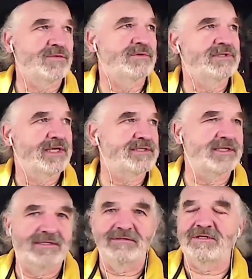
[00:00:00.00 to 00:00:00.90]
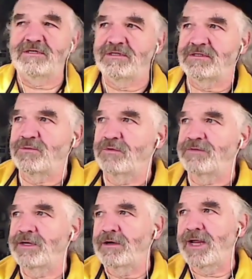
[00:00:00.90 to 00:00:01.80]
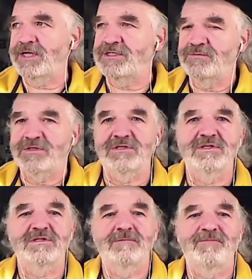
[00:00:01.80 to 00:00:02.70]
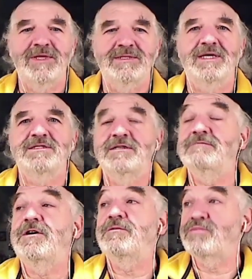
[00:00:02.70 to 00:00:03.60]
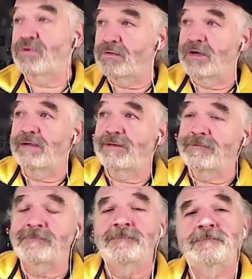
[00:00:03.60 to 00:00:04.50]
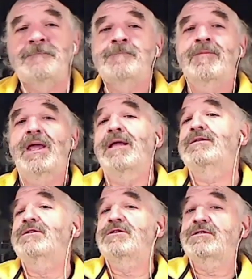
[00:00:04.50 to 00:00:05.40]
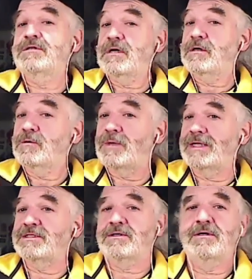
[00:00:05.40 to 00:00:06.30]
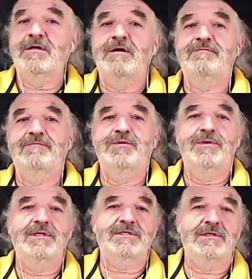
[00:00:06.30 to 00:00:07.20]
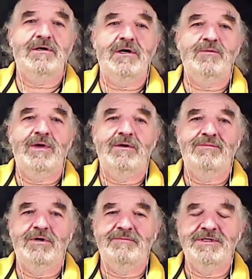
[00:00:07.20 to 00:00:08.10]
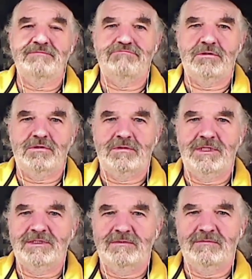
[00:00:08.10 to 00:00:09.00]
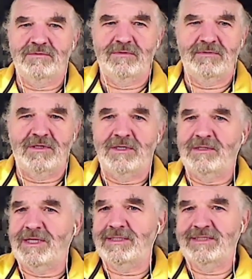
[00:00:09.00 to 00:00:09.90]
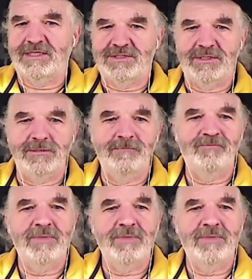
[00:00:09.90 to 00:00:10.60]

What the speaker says: sort of testing sort of interaction with the system that doesn't involve programming. And so I started off doing this the hard way on purpose. That's sort of a lot of text here.